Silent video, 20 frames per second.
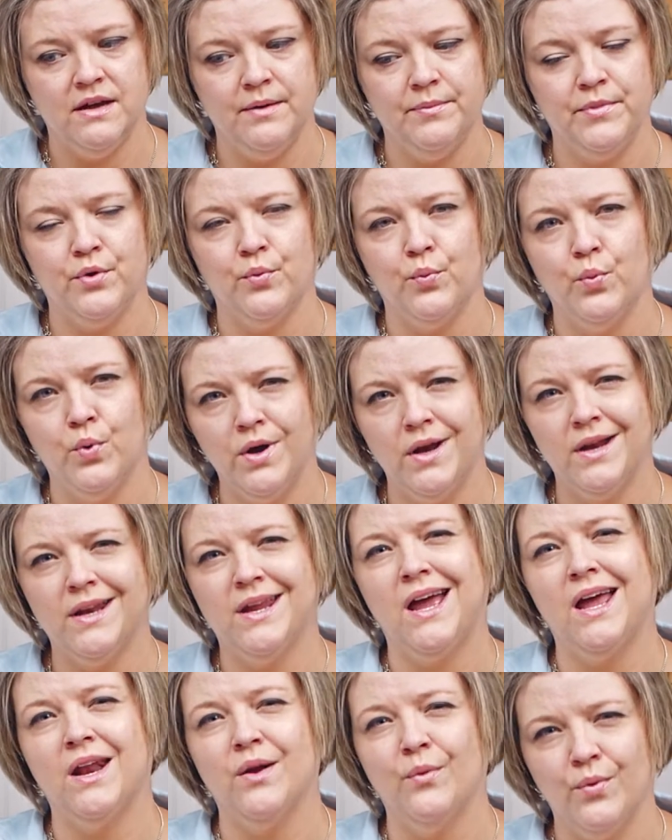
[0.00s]
your wood
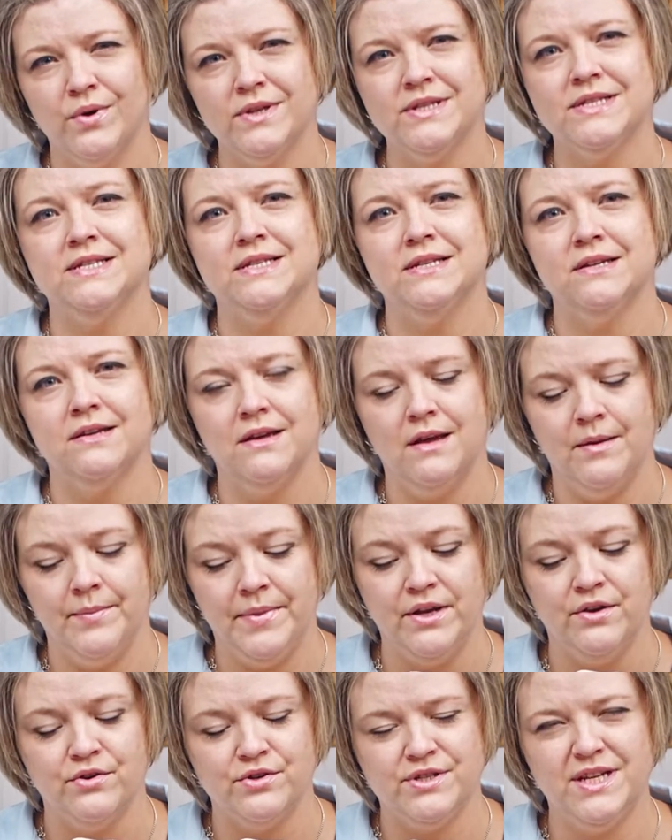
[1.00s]
kind of wants
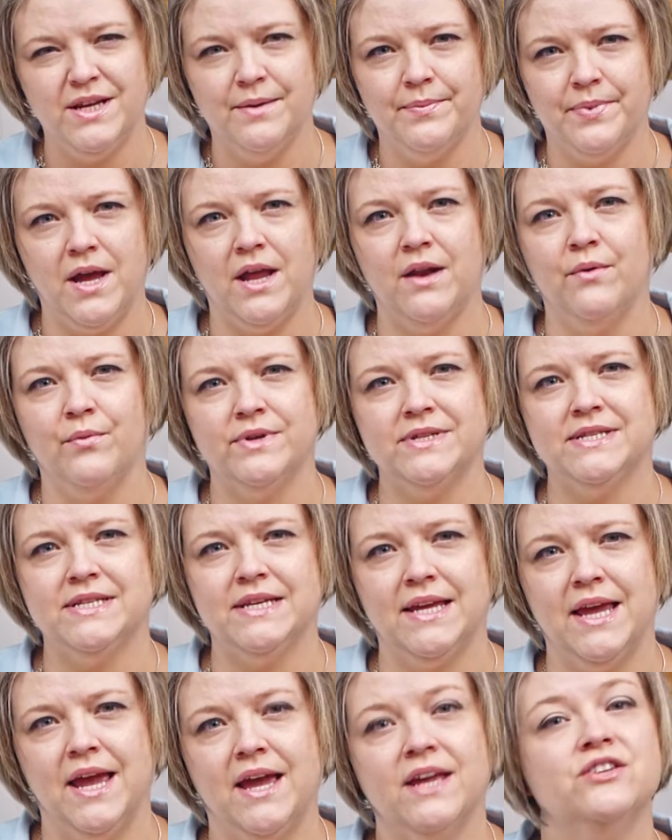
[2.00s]
to, your tip kind of wants to
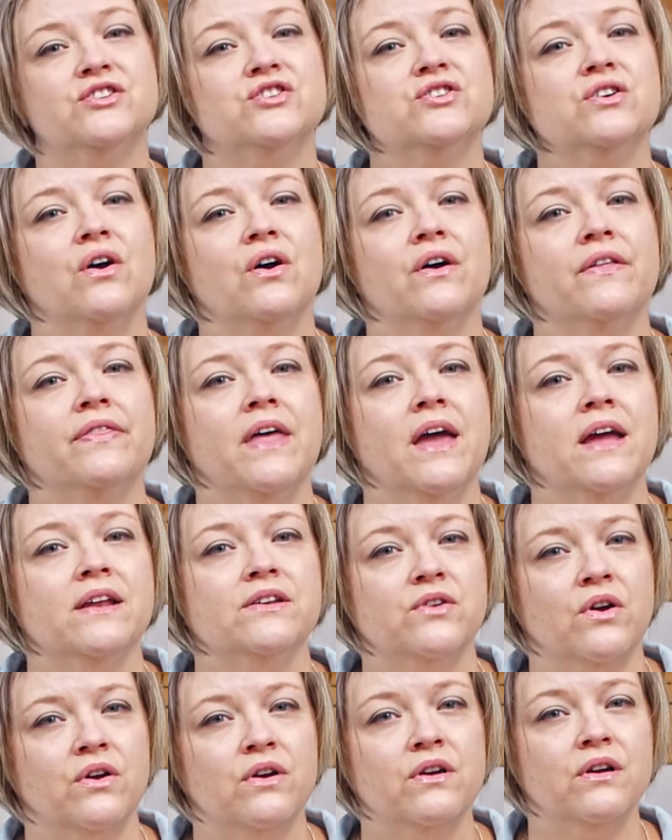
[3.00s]
catch on that
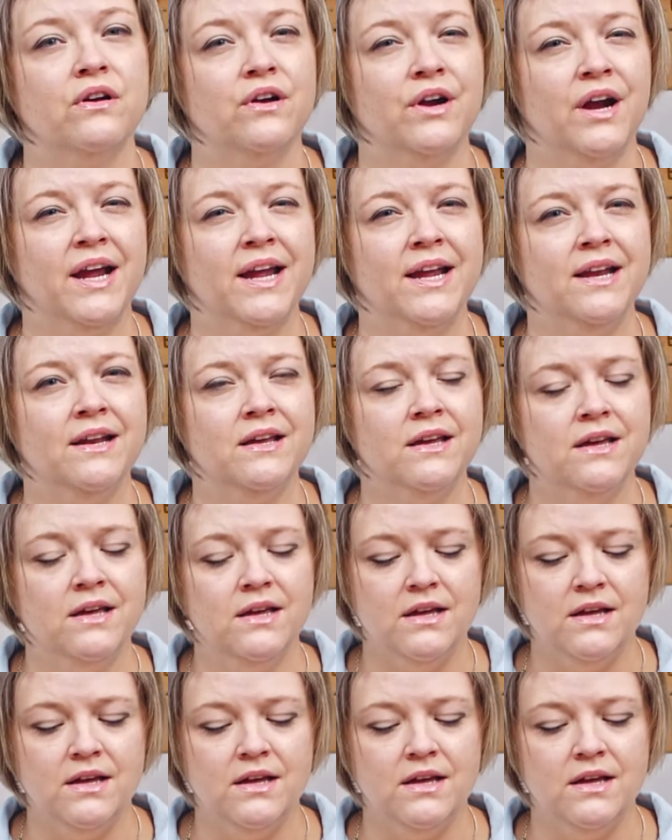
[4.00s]
darker grain,